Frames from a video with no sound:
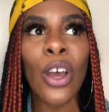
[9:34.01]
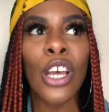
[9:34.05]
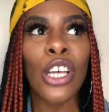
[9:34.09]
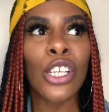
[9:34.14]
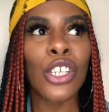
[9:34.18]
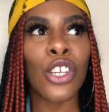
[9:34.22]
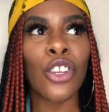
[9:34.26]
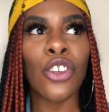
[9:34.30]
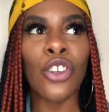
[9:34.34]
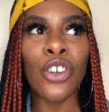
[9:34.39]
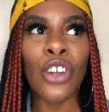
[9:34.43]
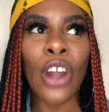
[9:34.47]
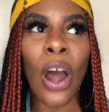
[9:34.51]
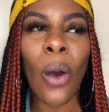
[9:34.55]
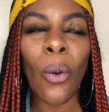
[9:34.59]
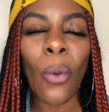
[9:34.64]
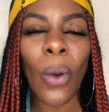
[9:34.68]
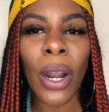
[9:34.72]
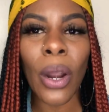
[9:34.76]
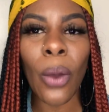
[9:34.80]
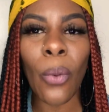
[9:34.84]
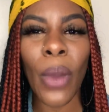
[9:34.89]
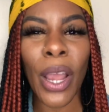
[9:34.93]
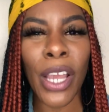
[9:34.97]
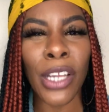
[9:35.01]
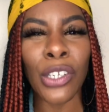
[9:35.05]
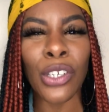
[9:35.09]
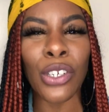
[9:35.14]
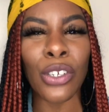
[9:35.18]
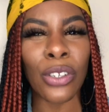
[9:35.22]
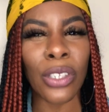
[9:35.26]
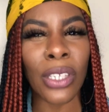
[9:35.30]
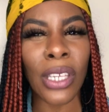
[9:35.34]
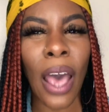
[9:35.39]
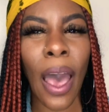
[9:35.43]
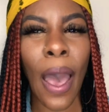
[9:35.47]
So you don't want to waste your
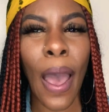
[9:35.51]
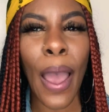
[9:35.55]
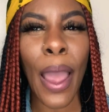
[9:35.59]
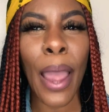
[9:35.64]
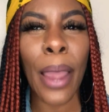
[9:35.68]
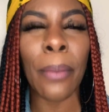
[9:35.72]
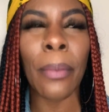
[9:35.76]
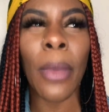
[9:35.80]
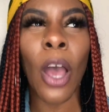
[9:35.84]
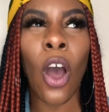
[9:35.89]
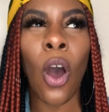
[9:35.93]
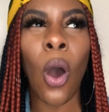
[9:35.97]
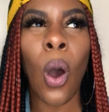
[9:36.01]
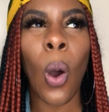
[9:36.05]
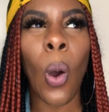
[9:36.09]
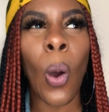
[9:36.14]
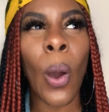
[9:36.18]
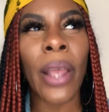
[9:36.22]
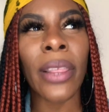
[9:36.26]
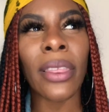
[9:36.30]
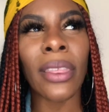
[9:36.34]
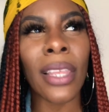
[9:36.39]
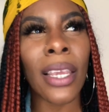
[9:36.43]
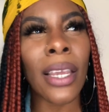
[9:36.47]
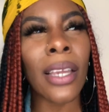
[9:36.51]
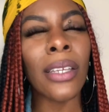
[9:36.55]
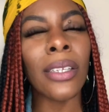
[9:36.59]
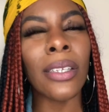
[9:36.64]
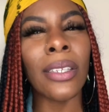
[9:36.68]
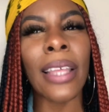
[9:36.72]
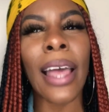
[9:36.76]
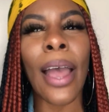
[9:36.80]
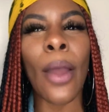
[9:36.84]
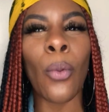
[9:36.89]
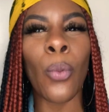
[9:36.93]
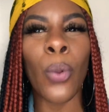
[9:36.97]
time on things
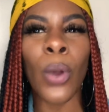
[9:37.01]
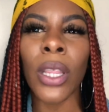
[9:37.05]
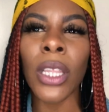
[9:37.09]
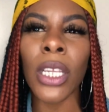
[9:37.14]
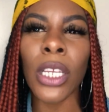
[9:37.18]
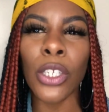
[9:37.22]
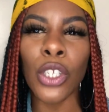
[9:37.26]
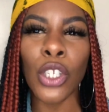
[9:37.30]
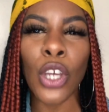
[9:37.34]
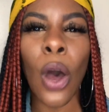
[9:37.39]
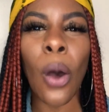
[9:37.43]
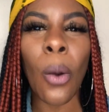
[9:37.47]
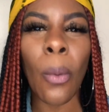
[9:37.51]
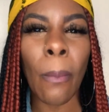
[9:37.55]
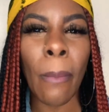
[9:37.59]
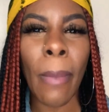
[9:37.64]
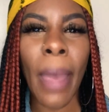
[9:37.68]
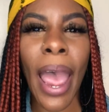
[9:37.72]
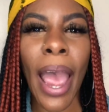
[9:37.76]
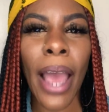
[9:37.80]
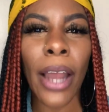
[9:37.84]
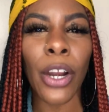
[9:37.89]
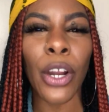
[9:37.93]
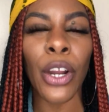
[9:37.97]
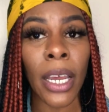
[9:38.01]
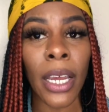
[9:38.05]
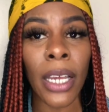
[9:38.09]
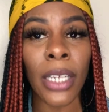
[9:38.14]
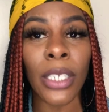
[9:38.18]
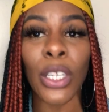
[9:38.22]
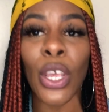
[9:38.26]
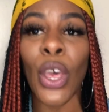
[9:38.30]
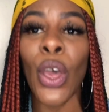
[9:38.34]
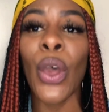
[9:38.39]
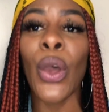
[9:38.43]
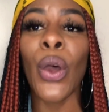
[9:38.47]
that really don't matter.
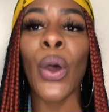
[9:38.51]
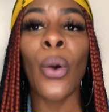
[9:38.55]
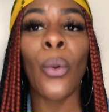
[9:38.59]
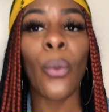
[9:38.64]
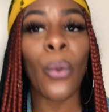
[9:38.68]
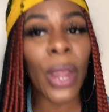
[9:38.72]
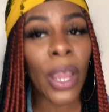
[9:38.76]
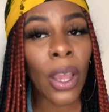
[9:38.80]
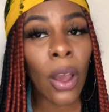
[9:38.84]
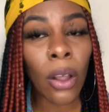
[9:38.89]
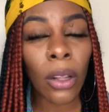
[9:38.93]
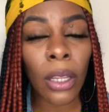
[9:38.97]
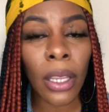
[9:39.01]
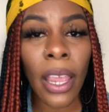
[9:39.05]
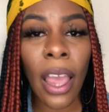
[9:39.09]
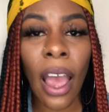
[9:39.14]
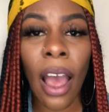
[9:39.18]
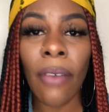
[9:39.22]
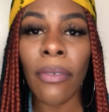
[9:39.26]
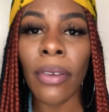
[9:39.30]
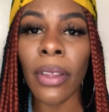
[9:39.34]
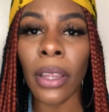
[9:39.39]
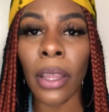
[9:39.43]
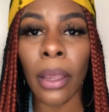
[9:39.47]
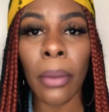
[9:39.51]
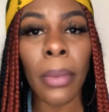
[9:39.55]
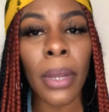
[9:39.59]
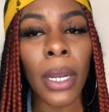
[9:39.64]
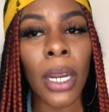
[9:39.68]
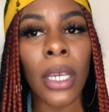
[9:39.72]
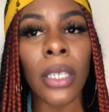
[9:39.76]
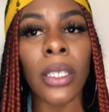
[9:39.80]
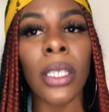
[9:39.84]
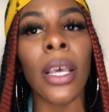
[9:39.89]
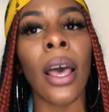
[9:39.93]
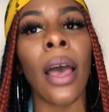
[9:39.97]
Because We only have a
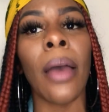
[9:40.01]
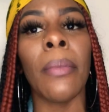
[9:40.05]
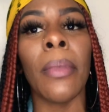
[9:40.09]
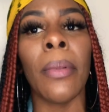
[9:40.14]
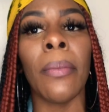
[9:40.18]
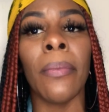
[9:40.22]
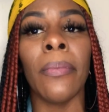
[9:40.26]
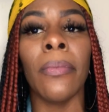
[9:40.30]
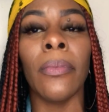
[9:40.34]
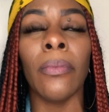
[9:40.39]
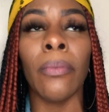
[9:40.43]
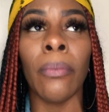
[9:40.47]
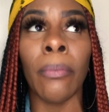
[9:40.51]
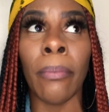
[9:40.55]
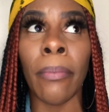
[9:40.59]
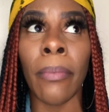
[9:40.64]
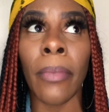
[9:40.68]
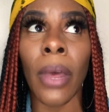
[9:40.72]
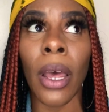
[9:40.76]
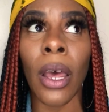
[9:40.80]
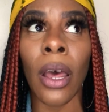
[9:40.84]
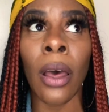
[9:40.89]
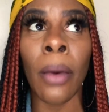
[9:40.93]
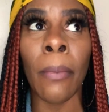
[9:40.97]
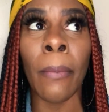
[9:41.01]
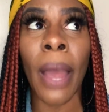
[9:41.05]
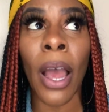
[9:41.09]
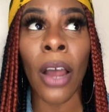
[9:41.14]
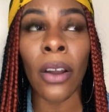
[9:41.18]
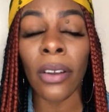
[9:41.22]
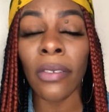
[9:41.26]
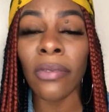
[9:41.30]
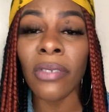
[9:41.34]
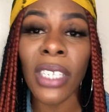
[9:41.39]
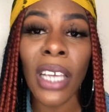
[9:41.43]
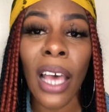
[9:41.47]
limited time
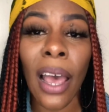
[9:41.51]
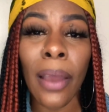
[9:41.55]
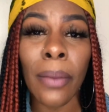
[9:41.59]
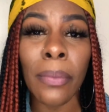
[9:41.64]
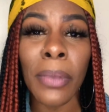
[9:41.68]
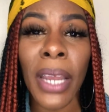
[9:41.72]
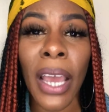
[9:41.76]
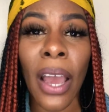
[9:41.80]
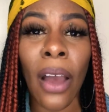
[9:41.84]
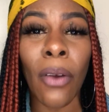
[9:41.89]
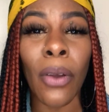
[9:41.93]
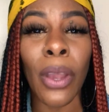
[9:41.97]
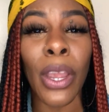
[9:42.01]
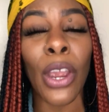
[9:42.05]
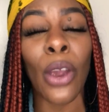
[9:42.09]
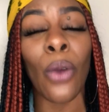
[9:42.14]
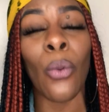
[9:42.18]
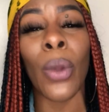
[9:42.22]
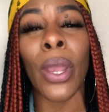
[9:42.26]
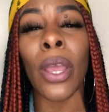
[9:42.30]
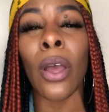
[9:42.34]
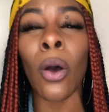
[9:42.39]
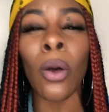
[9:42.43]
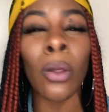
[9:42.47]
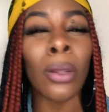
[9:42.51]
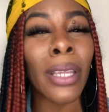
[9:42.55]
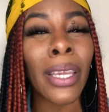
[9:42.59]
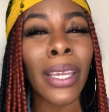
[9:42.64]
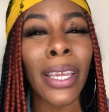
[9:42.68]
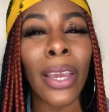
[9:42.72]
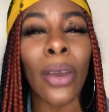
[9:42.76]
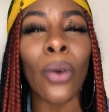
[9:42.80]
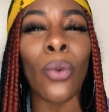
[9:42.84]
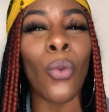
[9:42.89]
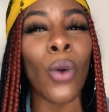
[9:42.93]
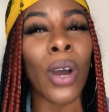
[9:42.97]
amount of time down here. We only
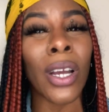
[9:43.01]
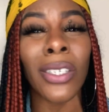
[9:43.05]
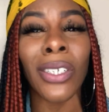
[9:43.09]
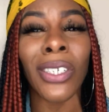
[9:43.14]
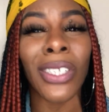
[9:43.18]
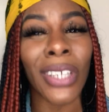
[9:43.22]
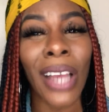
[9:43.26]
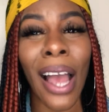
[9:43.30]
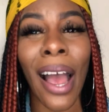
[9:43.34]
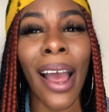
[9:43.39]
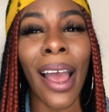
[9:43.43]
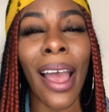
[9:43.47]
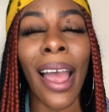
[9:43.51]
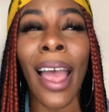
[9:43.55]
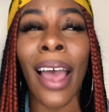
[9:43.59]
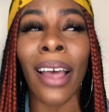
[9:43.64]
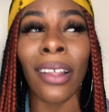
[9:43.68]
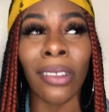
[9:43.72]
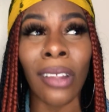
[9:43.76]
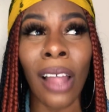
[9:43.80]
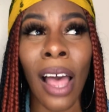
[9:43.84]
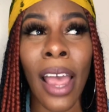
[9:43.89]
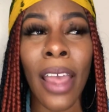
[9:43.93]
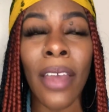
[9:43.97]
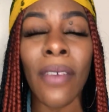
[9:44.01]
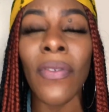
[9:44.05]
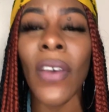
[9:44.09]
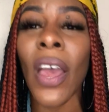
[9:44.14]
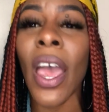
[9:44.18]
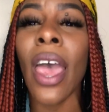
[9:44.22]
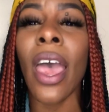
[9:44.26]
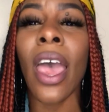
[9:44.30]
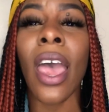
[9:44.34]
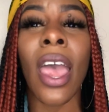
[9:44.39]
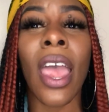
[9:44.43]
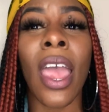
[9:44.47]
get one shot at life,
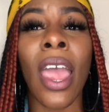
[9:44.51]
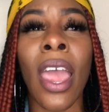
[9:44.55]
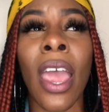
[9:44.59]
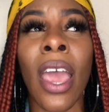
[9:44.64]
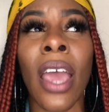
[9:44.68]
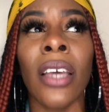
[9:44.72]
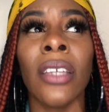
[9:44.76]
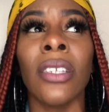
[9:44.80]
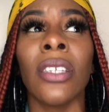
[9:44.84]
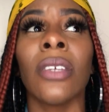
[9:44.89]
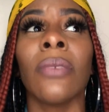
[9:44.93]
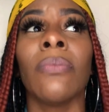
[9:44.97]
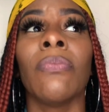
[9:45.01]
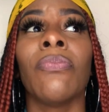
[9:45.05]
and